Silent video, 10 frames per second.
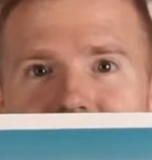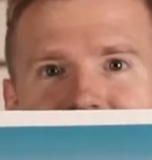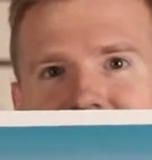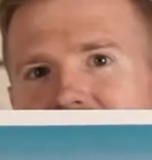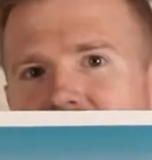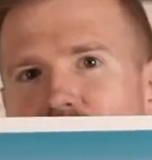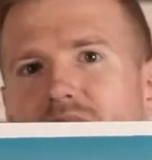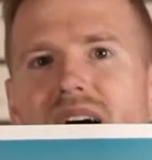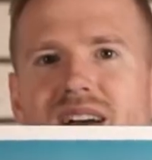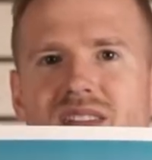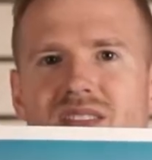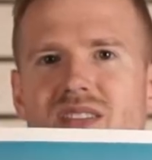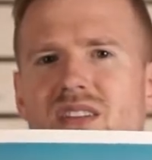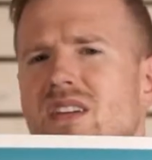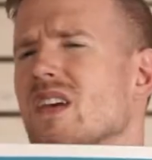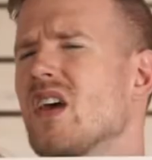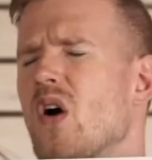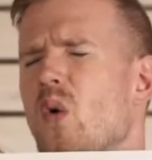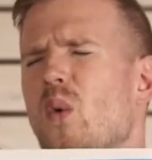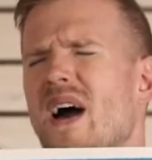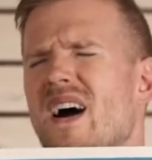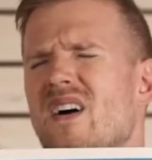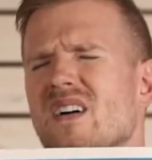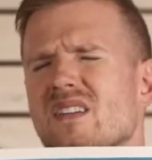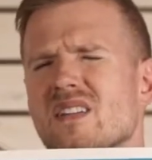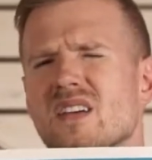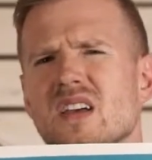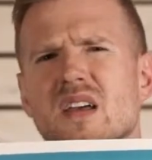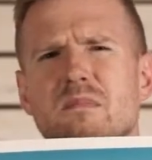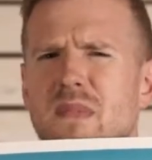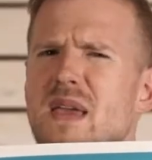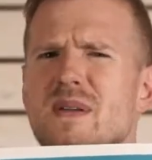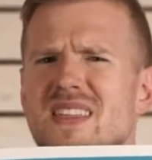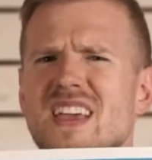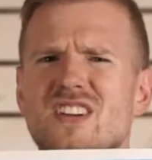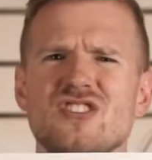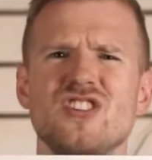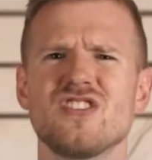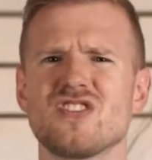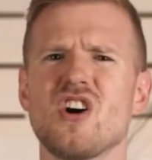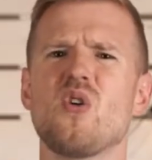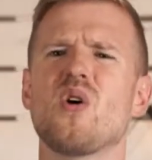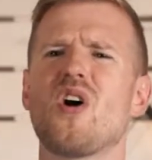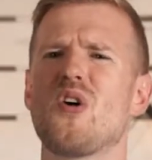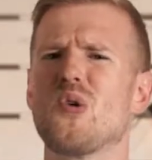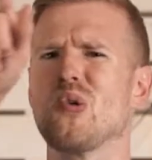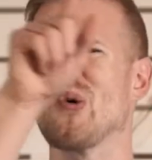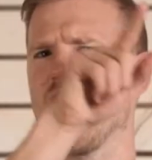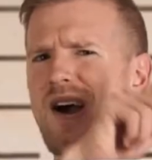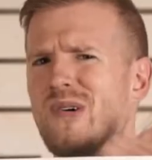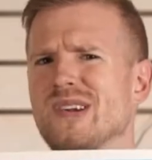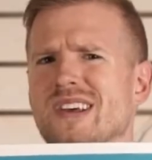to get across. Well, maybe they could just go around